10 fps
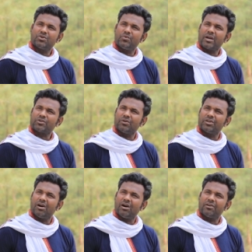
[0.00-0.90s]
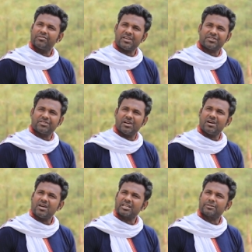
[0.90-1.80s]
who you actually are. That's
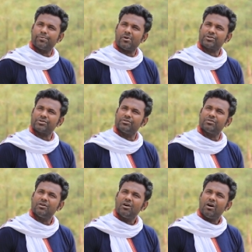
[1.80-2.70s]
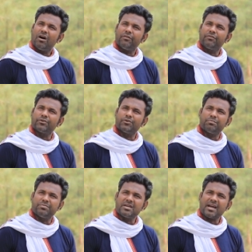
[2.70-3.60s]
the expression of
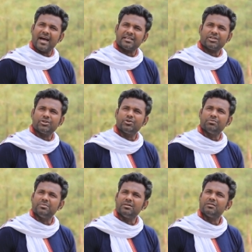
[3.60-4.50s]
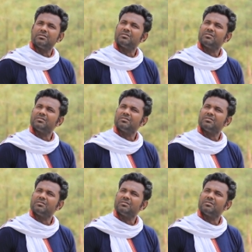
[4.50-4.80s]
you being as a human.